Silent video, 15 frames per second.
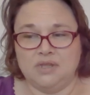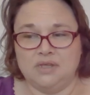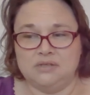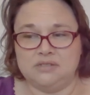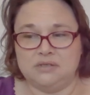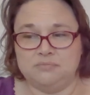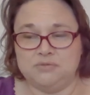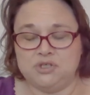
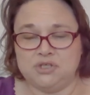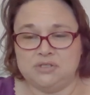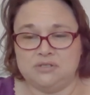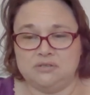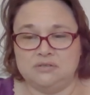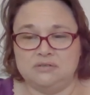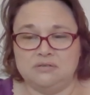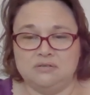some
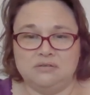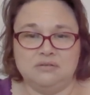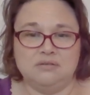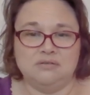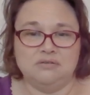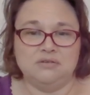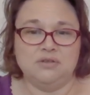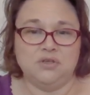just
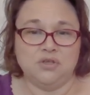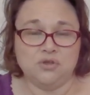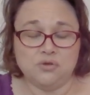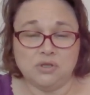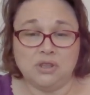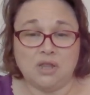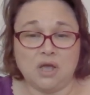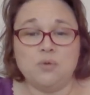
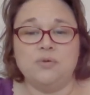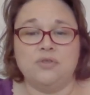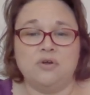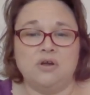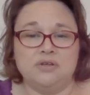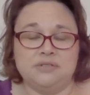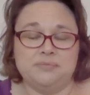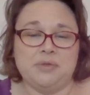good luck with
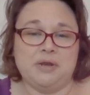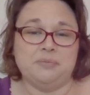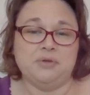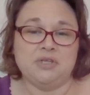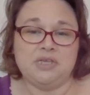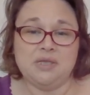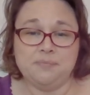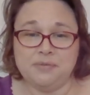cars and being able
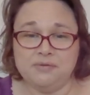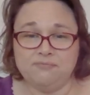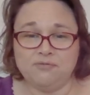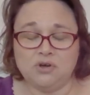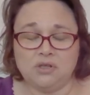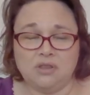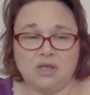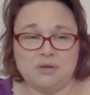to keep them
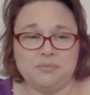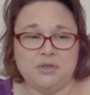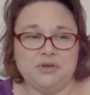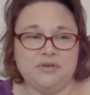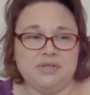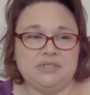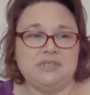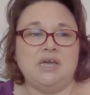for a long
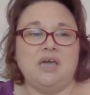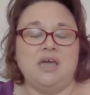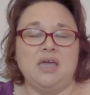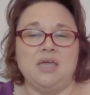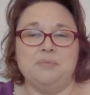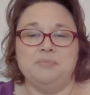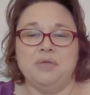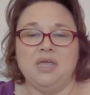period of
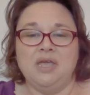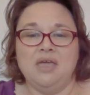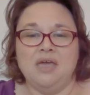time.